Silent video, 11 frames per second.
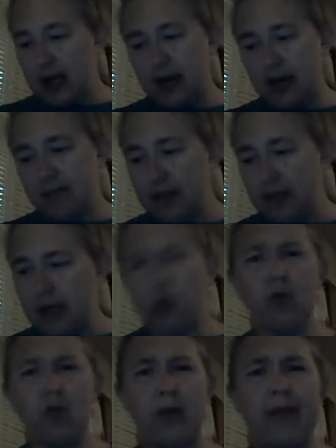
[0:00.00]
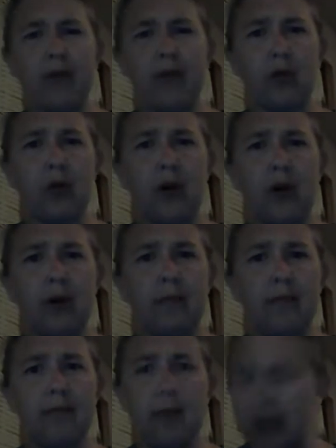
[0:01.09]
kind of, ooh, that felt good.
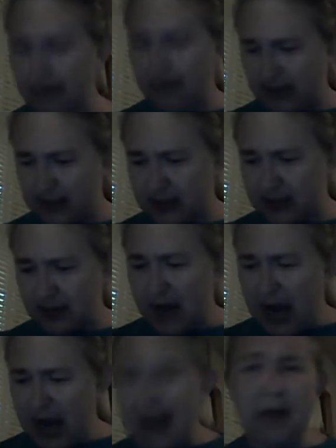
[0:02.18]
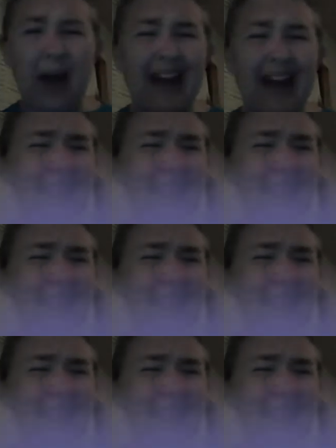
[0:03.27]
Maybe that fixed it. Anyway,